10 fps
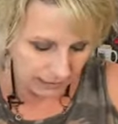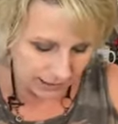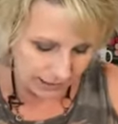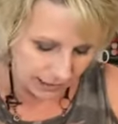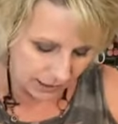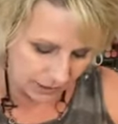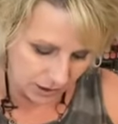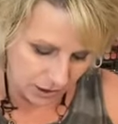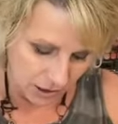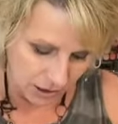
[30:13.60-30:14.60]
And then I
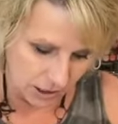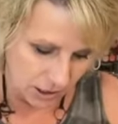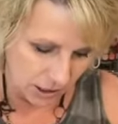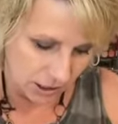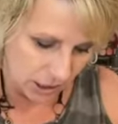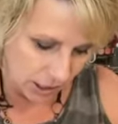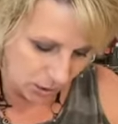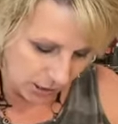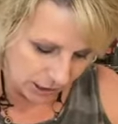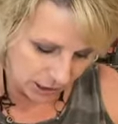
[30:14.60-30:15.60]
thought,
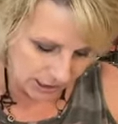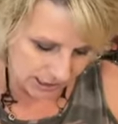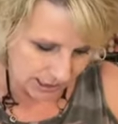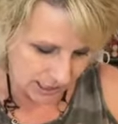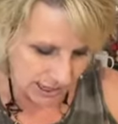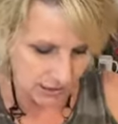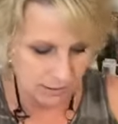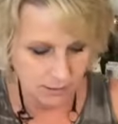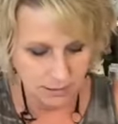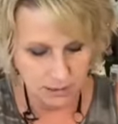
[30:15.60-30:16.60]
no, I just did that.
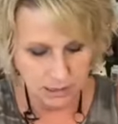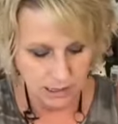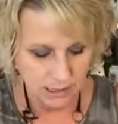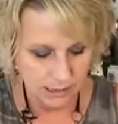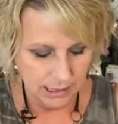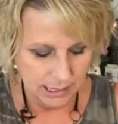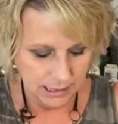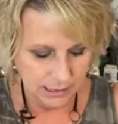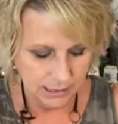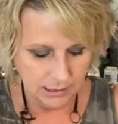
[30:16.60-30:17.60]

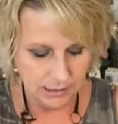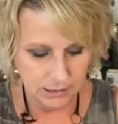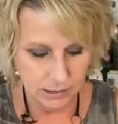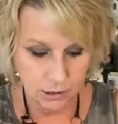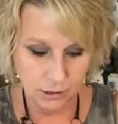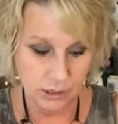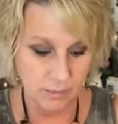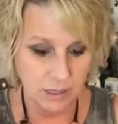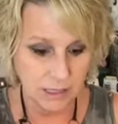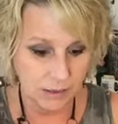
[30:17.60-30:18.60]
Let's do
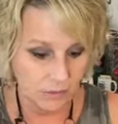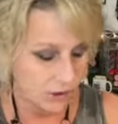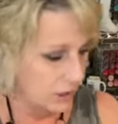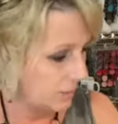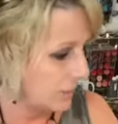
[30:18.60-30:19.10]
something different.